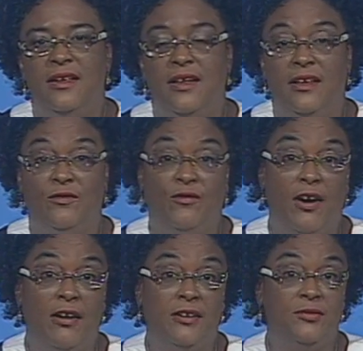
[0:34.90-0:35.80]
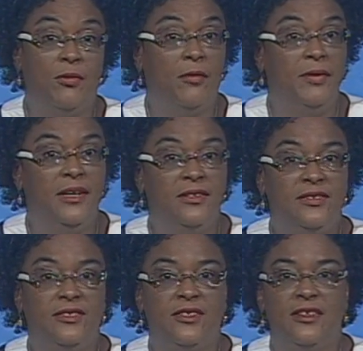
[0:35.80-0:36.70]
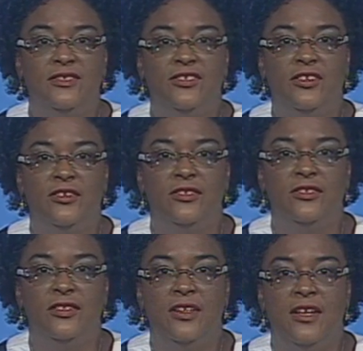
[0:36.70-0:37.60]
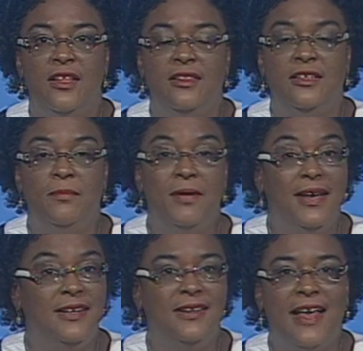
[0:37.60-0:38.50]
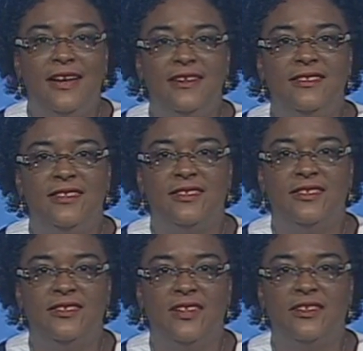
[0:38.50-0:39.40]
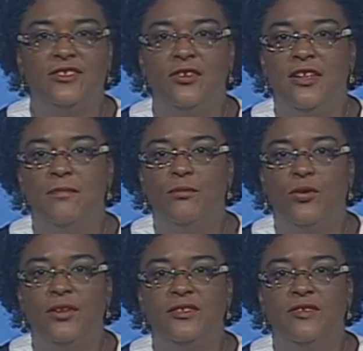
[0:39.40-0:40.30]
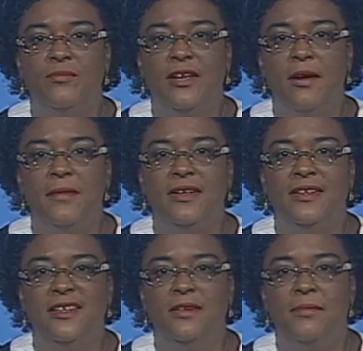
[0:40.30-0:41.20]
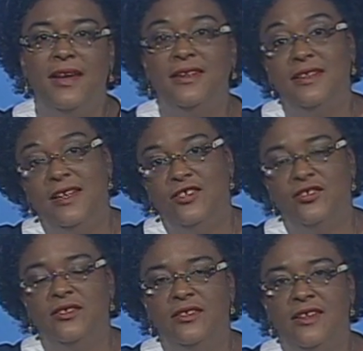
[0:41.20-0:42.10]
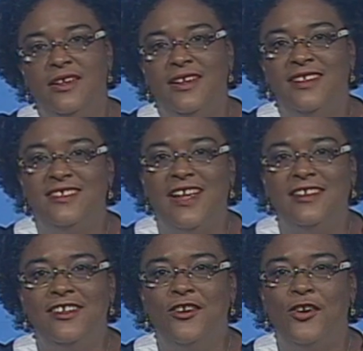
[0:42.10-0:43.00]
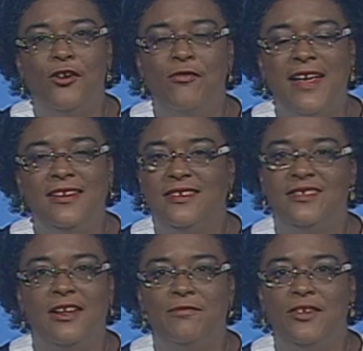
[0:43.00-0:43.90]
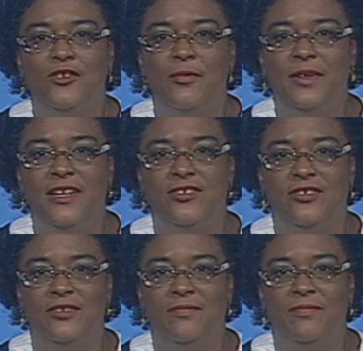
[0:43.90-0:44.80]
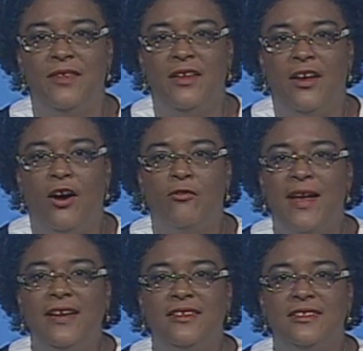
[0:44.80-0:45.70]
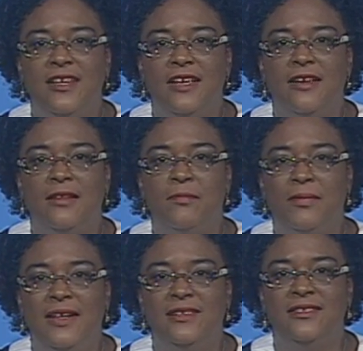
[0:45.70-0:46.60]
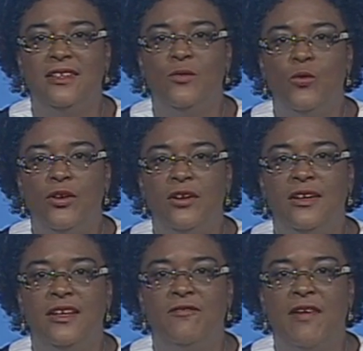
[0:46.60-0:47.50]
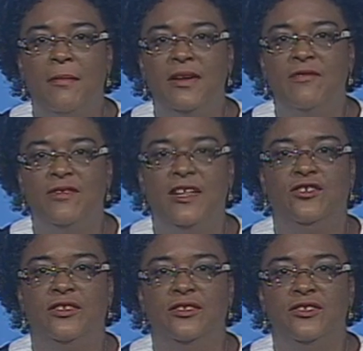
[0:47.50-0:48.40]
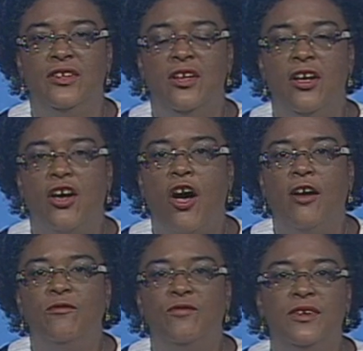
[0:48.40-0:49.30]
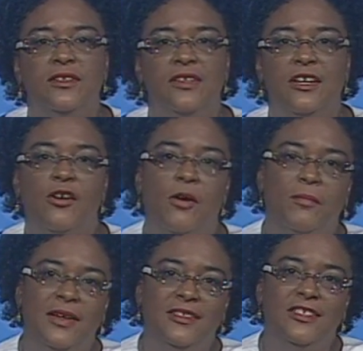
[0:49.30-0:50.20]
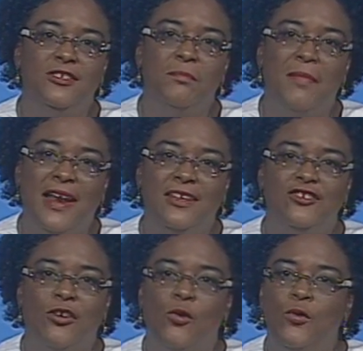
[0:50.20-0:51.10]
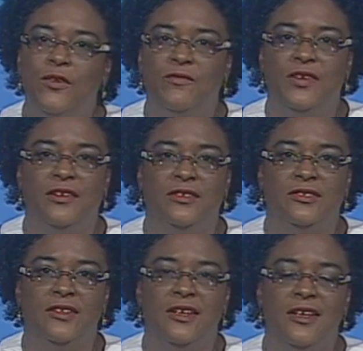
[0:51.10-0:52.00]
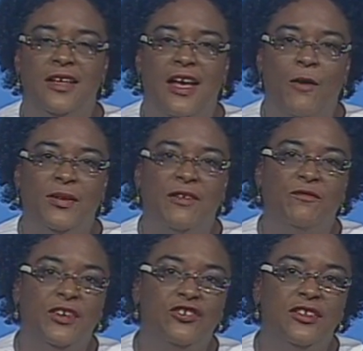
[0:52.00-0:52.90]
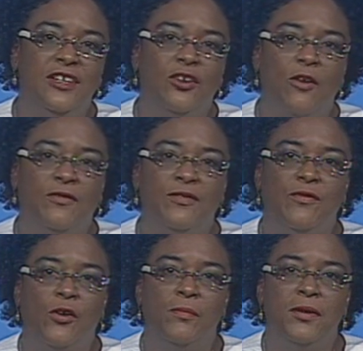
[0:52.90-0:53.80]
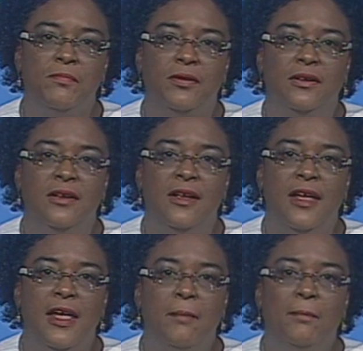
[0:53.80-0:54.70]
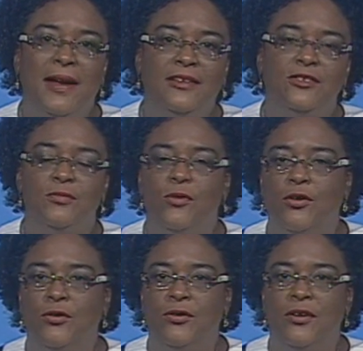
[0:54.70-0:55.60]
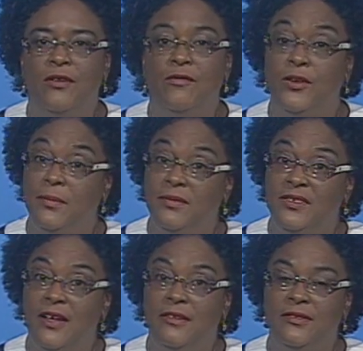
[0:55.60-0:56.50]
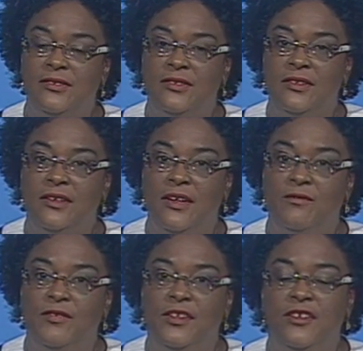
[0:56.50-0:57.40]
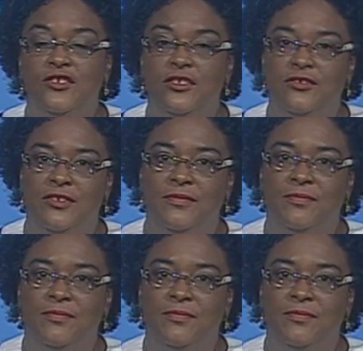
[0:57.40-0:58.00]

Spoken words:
As far as Barbados is concerned, the debate in 1966 on the importance of becoming an independent nation centered on our right to self-determination, our right to take the place in the world in the family of nations, confident in our ability to manage our own affairs, and with a vision that offered for our people a better tomorrow for themselves and for their children.